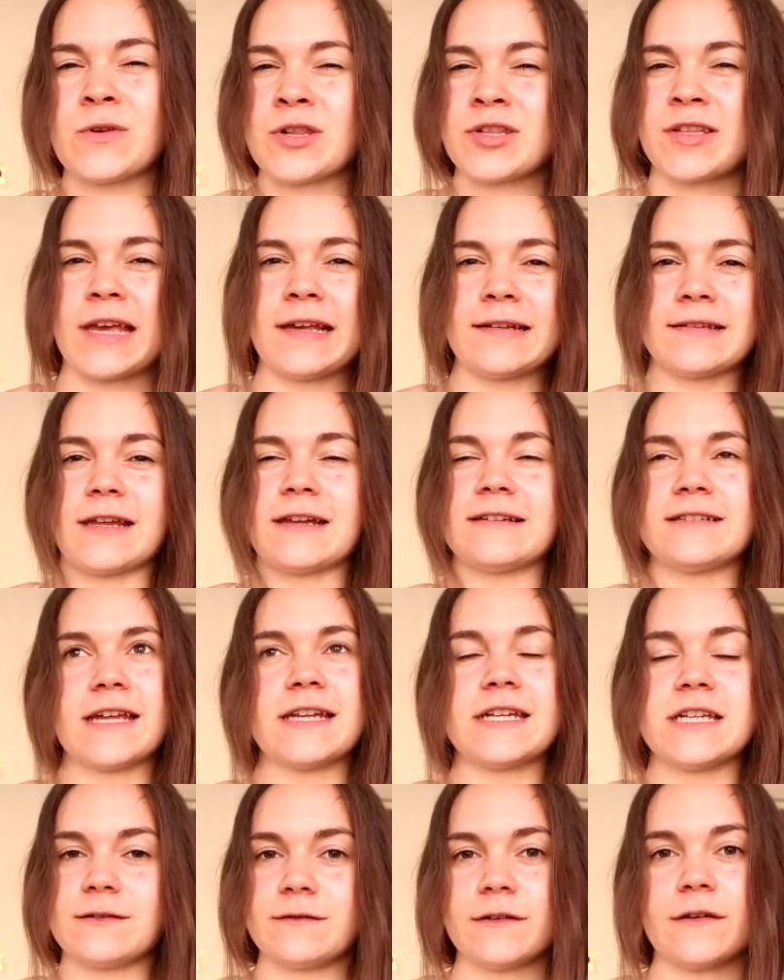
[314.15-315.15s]
which takes like
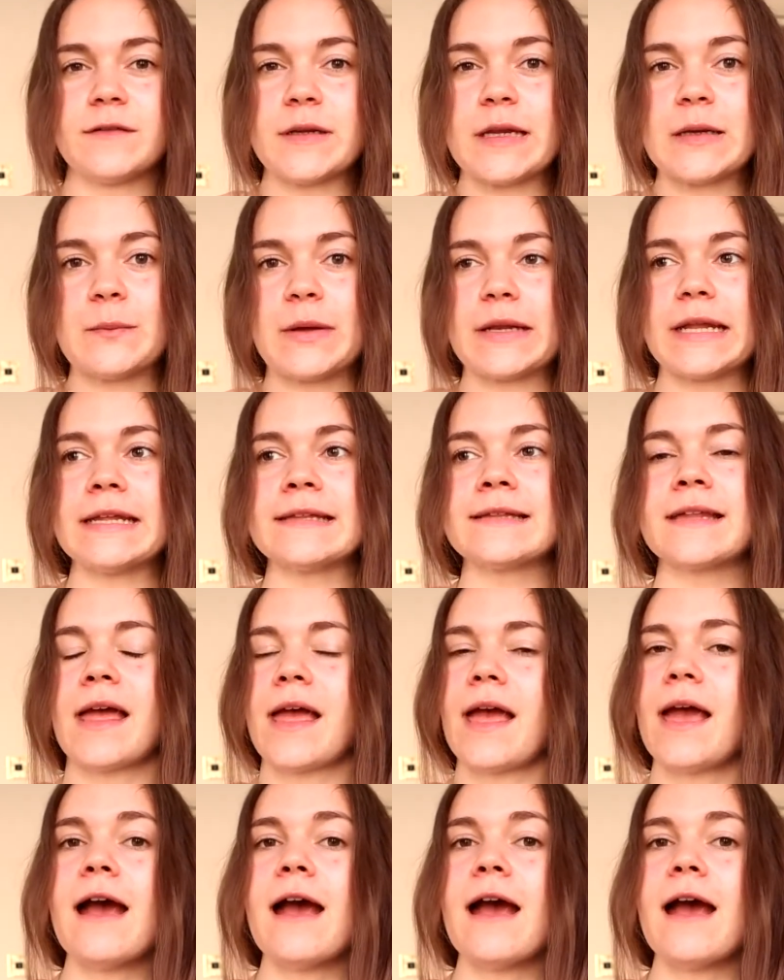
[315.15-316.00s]
ten to fifteen minutes,